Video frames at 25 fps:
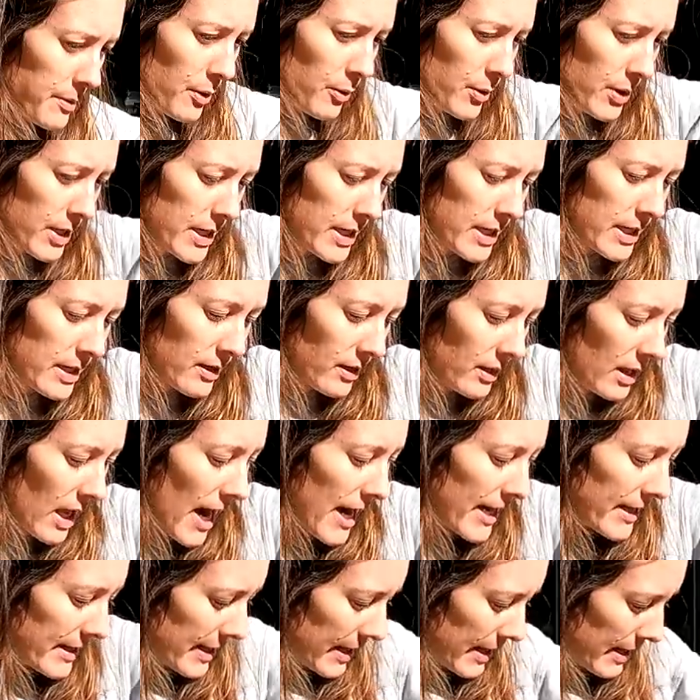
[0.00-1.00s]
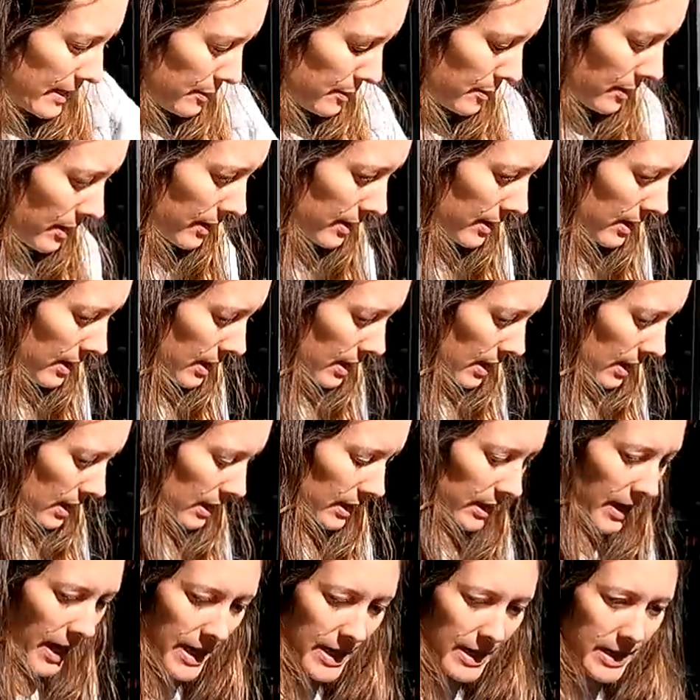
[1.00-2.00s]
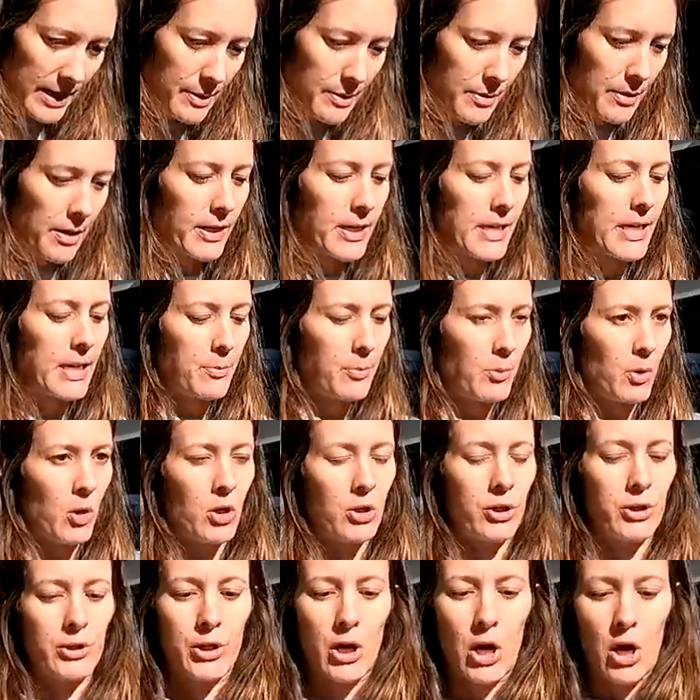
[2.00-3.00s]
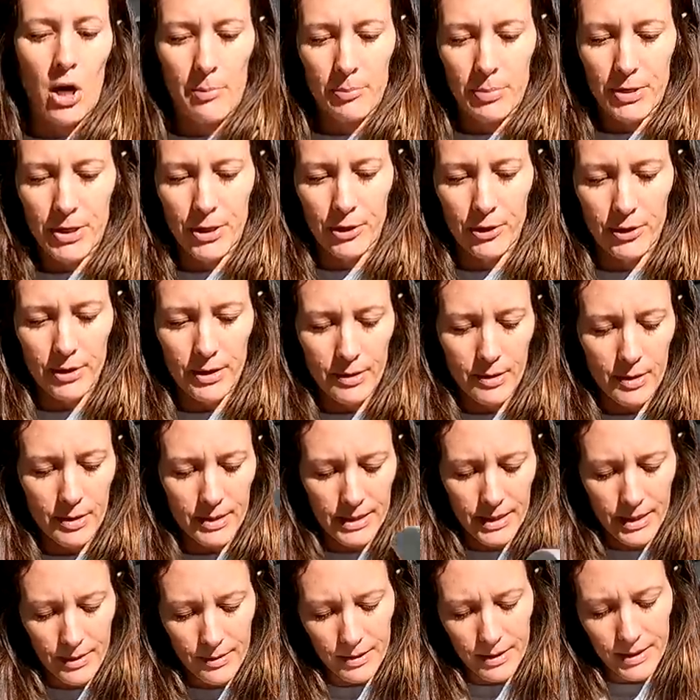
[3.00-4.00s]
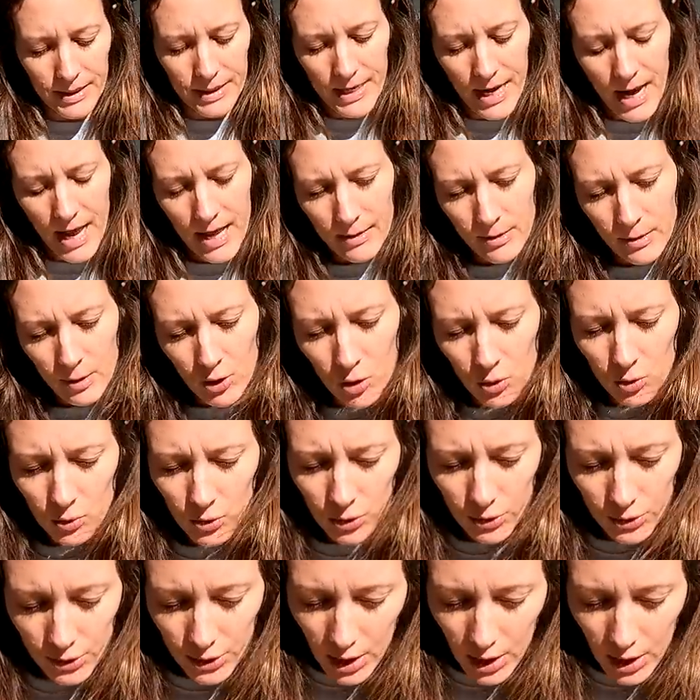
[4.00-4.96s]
So any light things like lettuce I keep on top here because it doesn't get as cold on